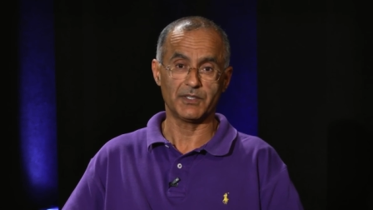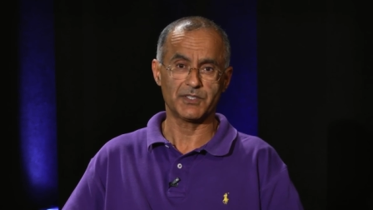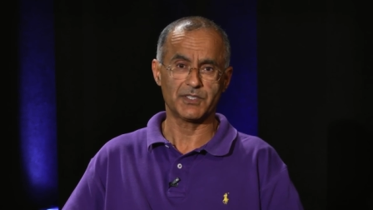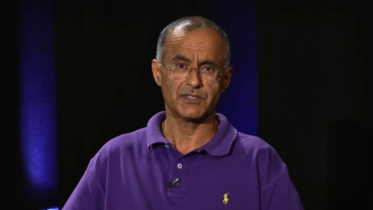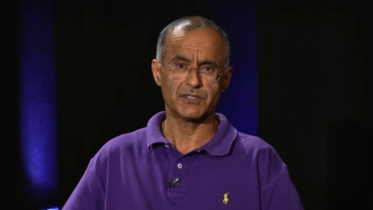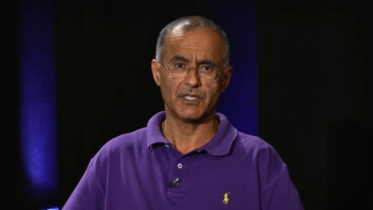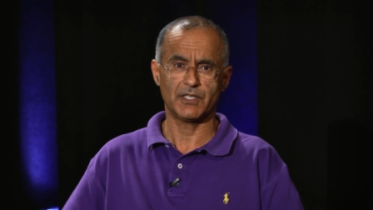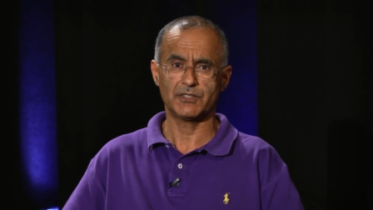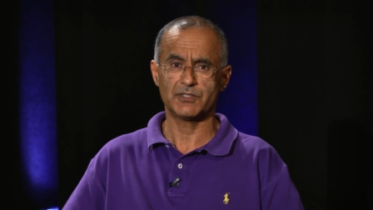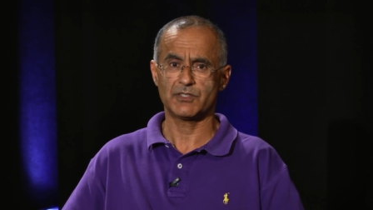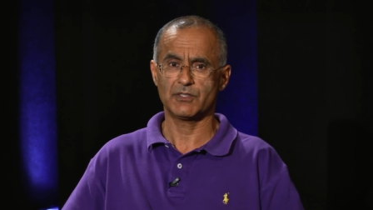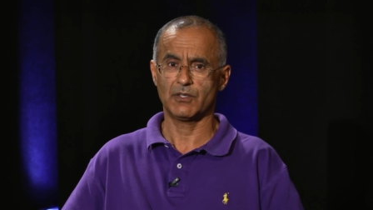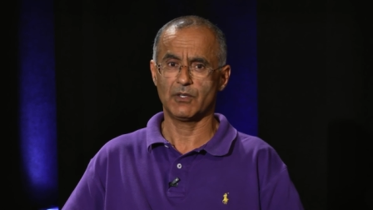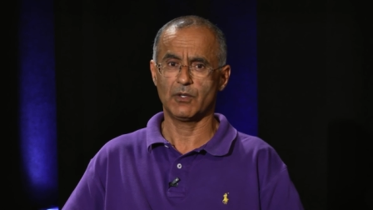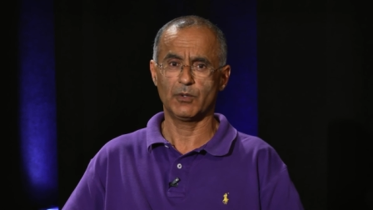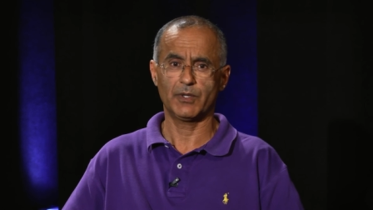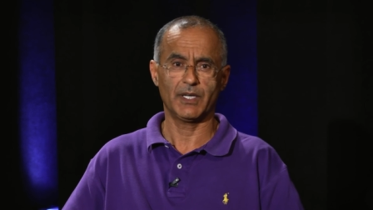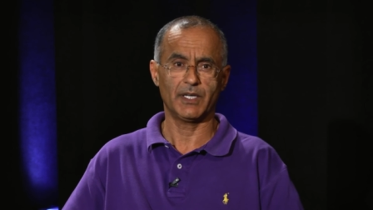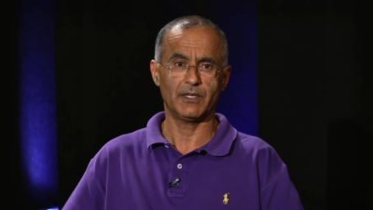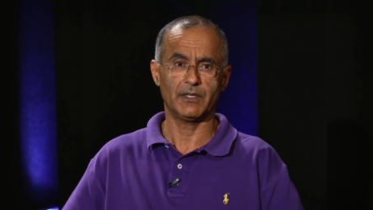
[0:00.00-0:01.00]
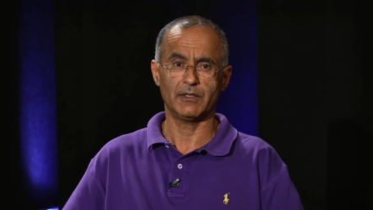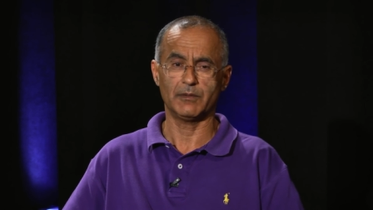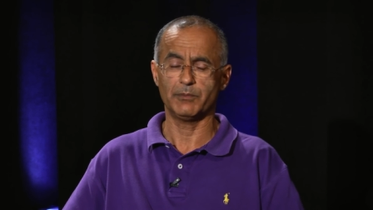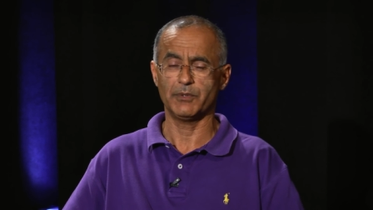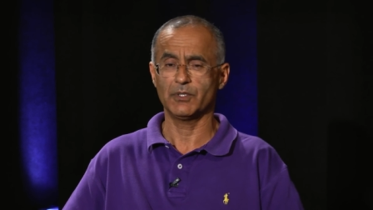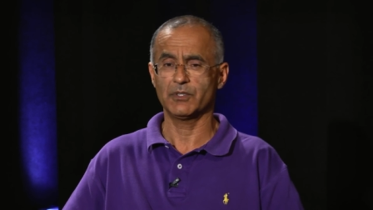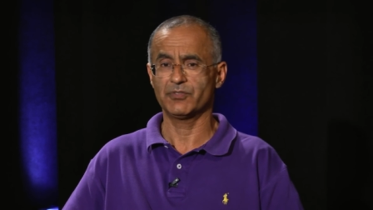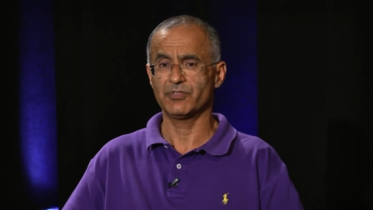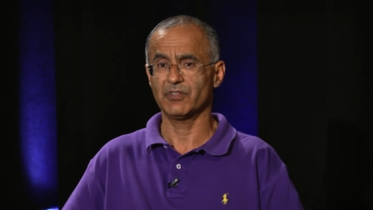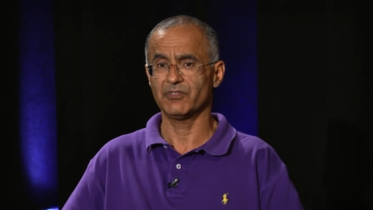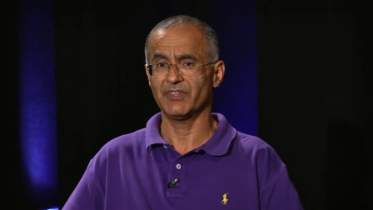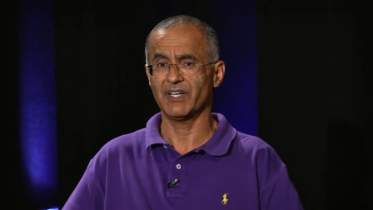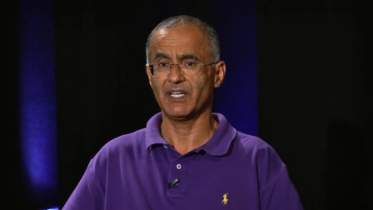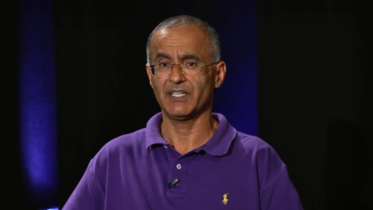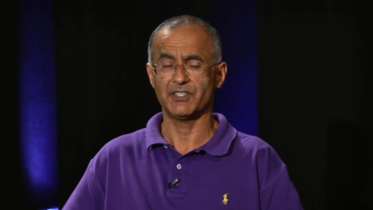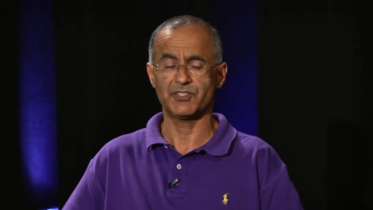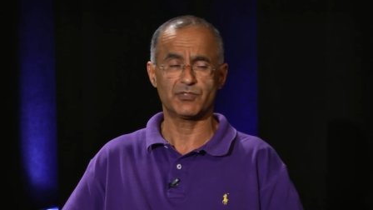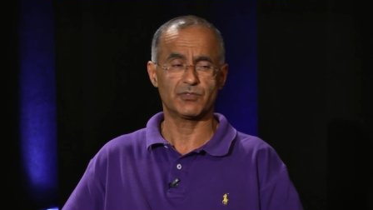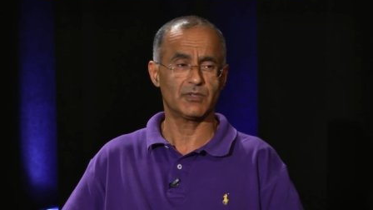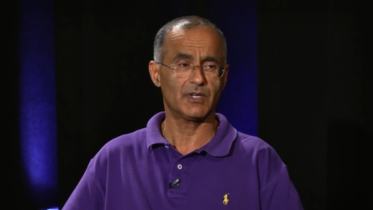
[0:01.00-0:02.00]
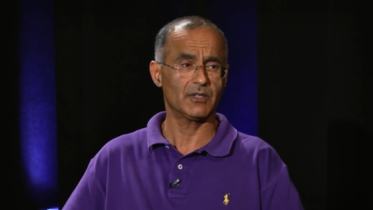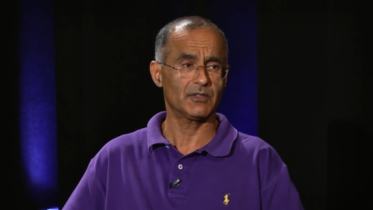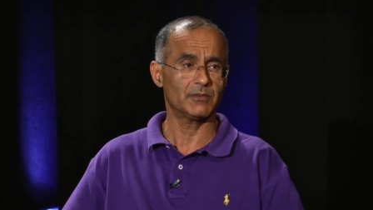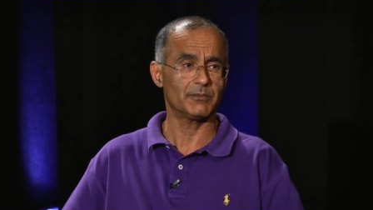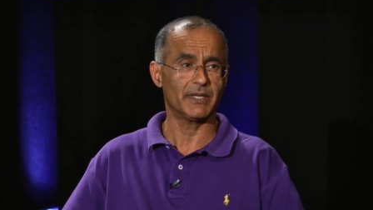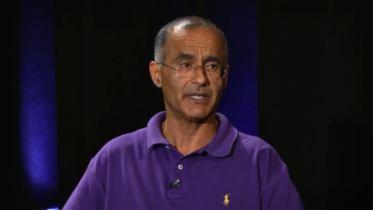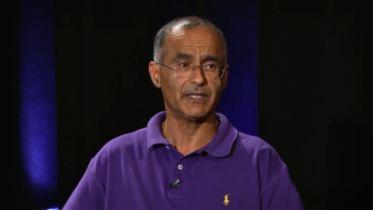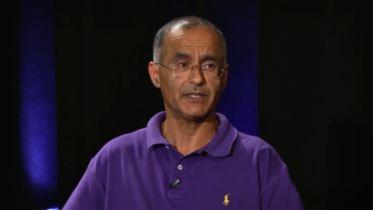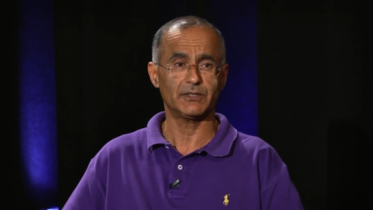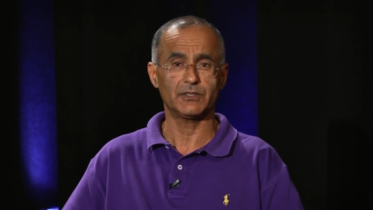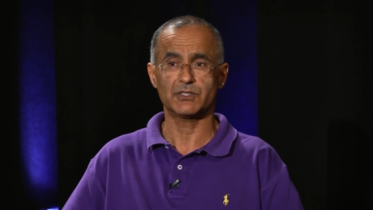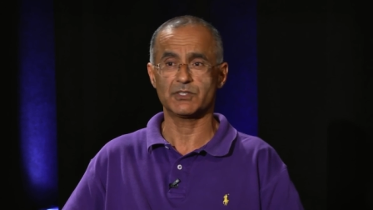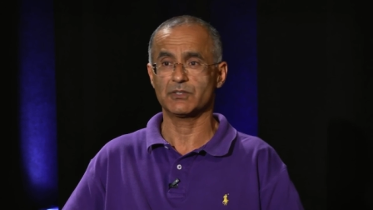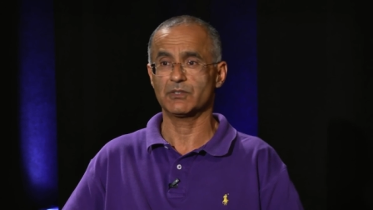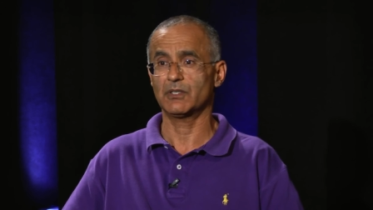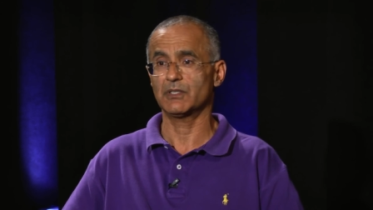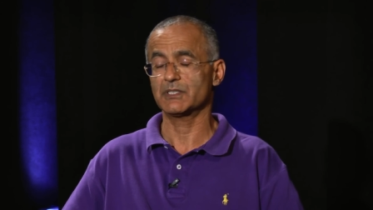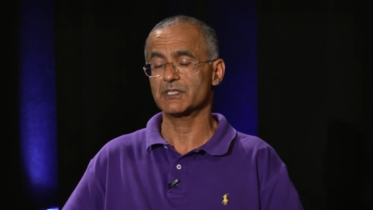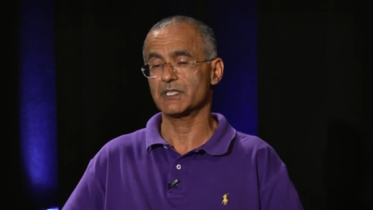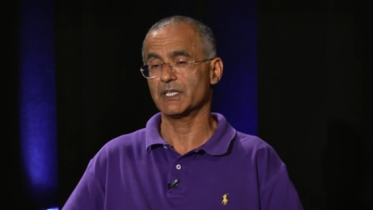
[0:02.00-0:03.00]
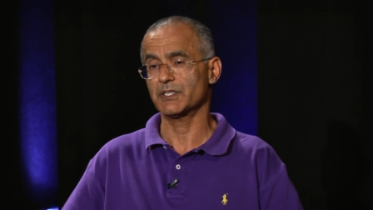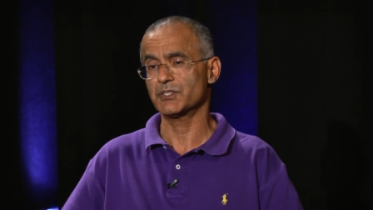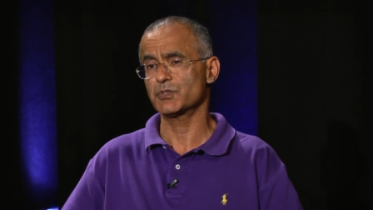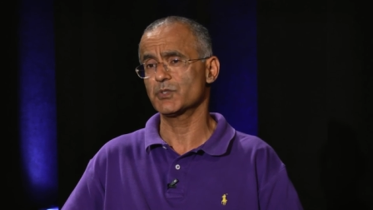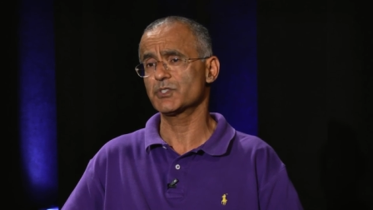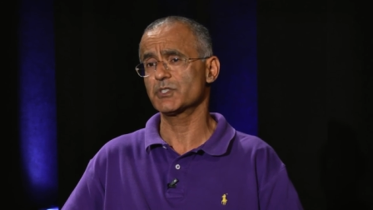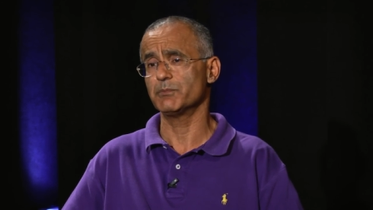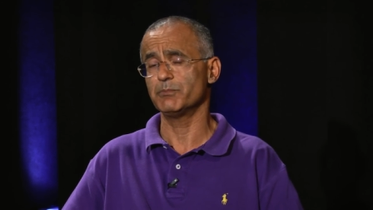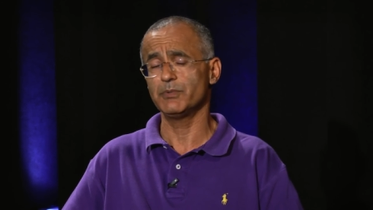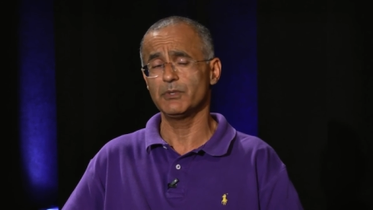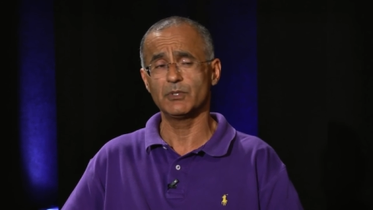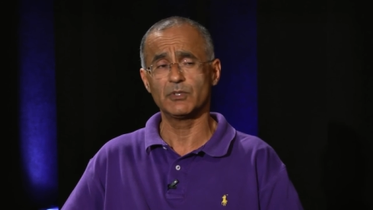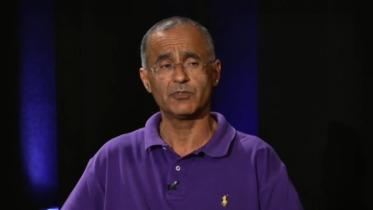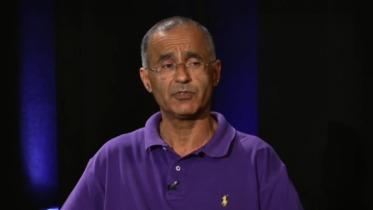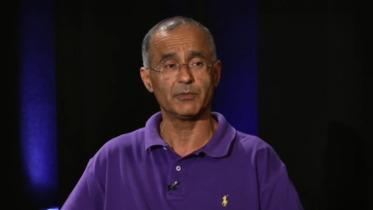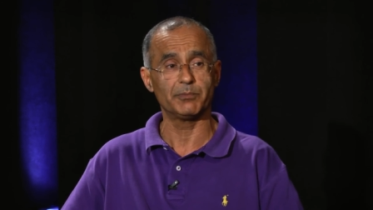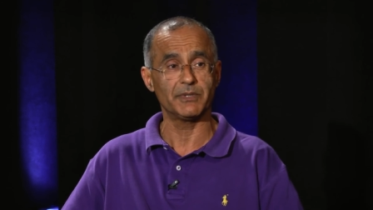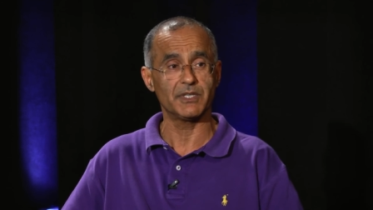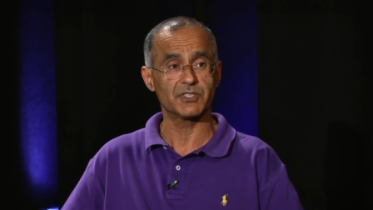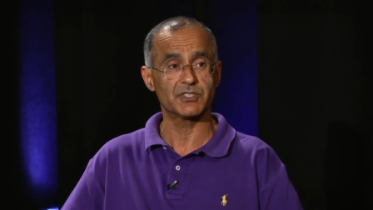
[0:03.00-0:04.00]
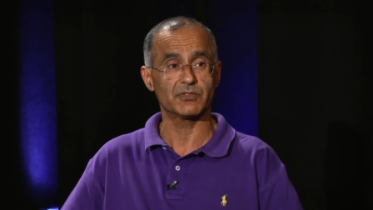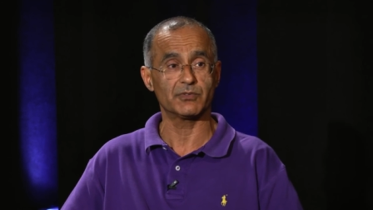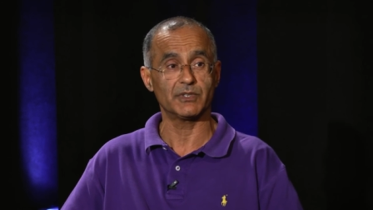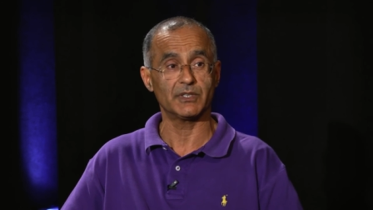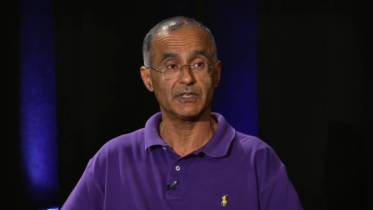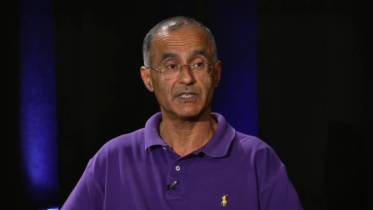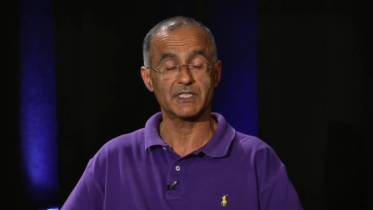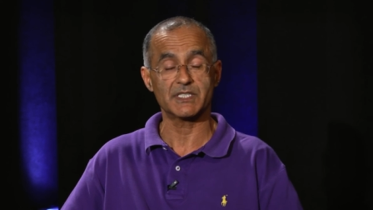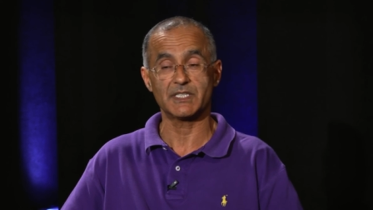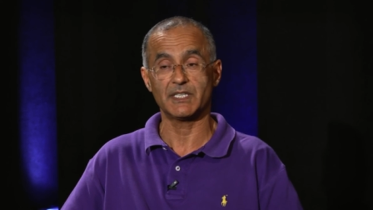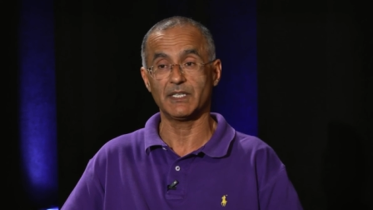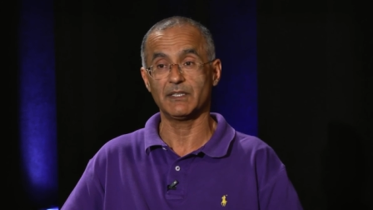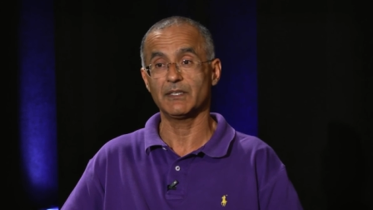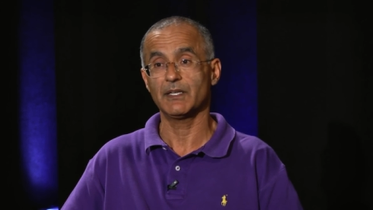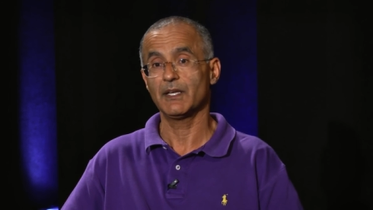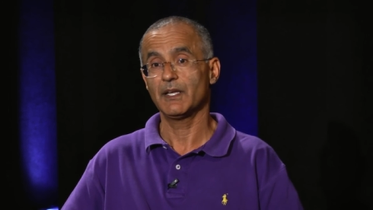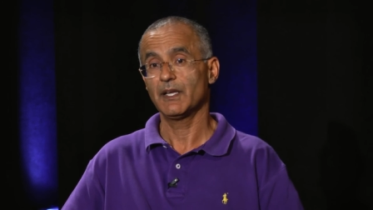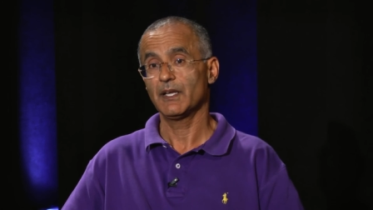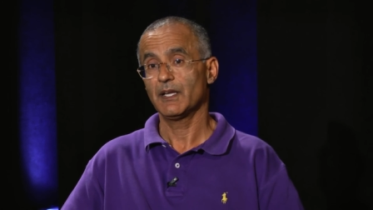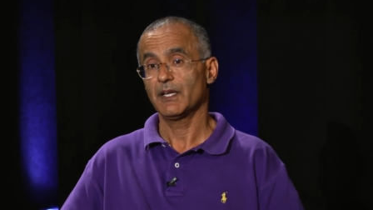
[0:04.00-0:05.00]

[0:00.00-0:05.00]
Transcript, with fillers: It's, it's, located in a beautiful valley surrounded by hills on all sides. So it's a beautiful piece of real estate.